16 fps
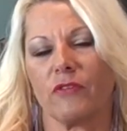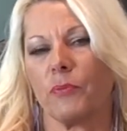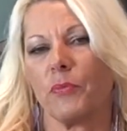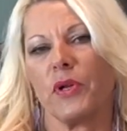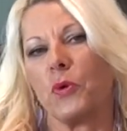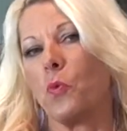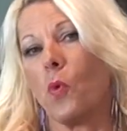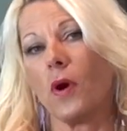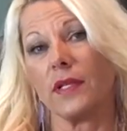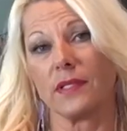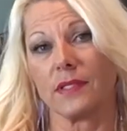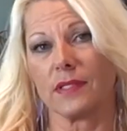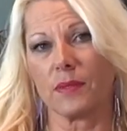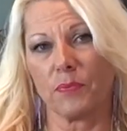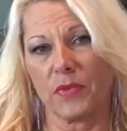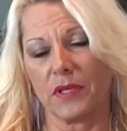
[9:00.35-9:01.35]
Everybody wants
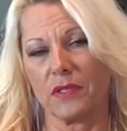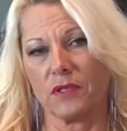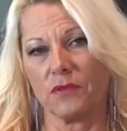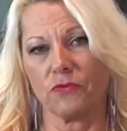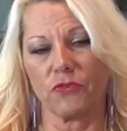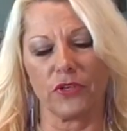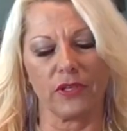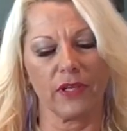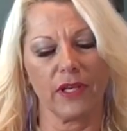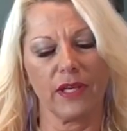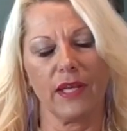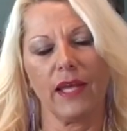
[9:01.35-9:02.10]
something different.